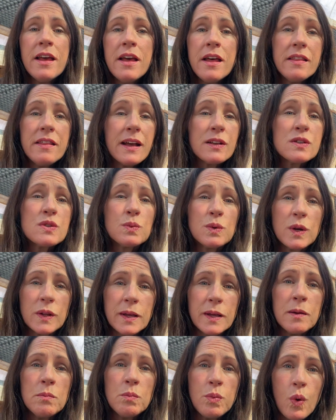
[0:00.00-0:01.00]
That's
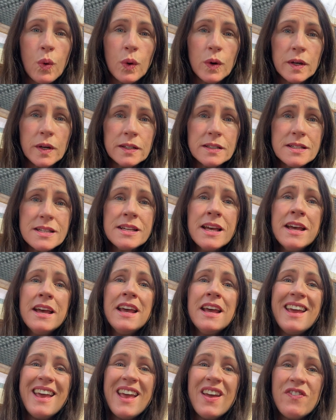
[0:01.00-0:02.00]
really important.
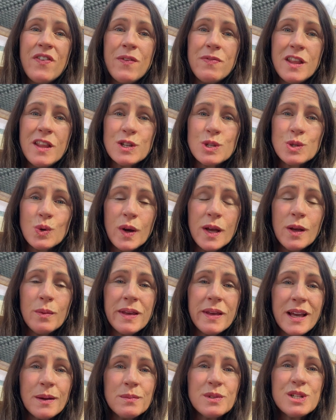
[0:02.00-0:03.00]
If the soil
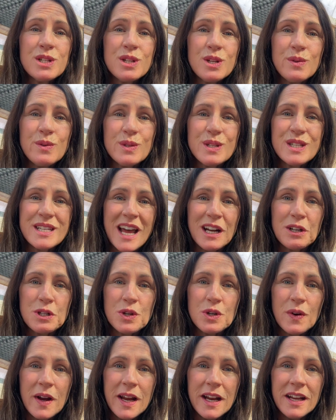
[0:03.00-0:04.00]
becomes too
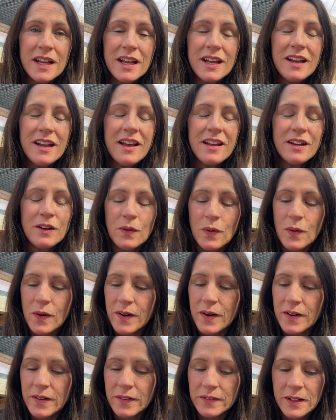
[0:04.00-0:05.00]
saturated,
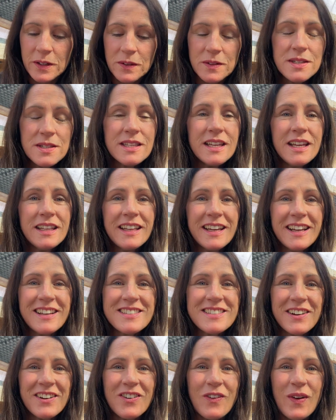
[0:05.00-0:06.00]
your little
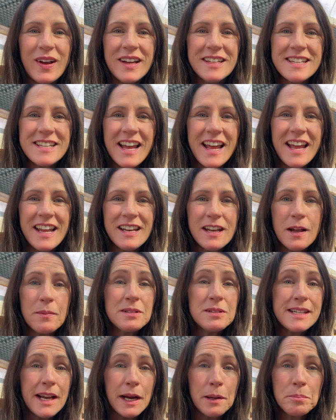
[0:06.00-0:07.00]
seedlings are going to end up
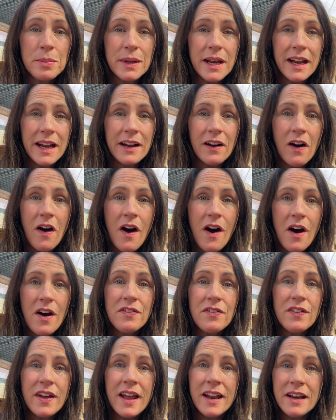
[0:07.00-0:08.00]
dampening
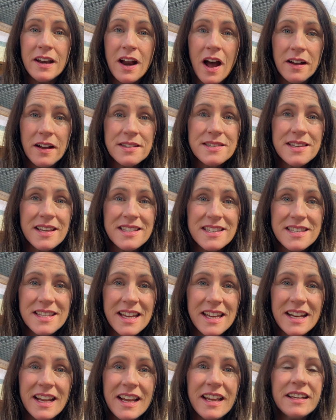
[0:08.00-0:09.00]
off and not
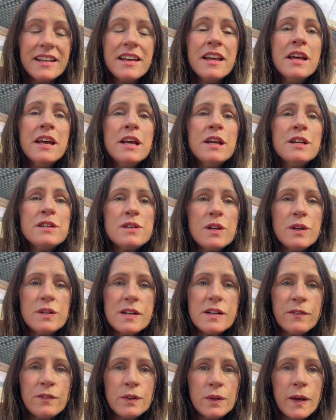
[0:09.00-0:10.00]
succeeding. So you
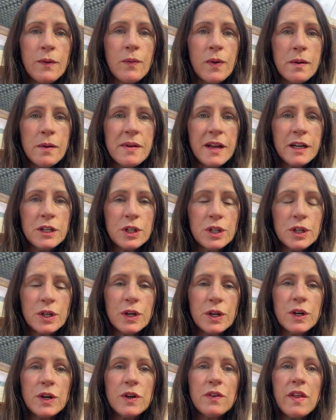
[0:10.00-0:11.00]
definitely want to make
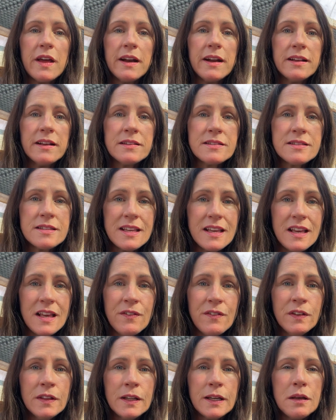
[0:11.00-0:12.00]
sure that it's
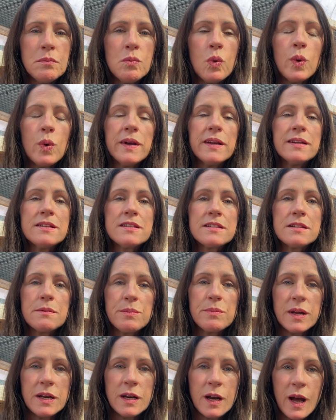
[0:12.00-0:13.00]
evenly moist
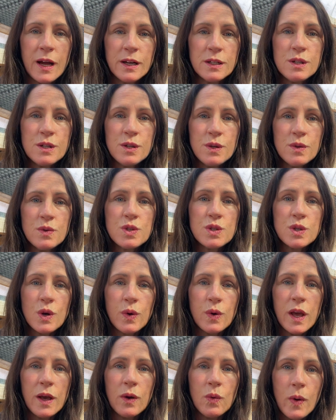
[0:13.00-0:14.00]
but not too
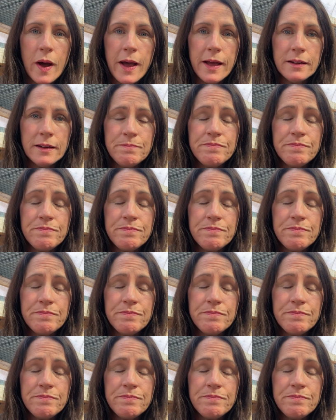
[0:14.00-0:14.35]
soaking wet.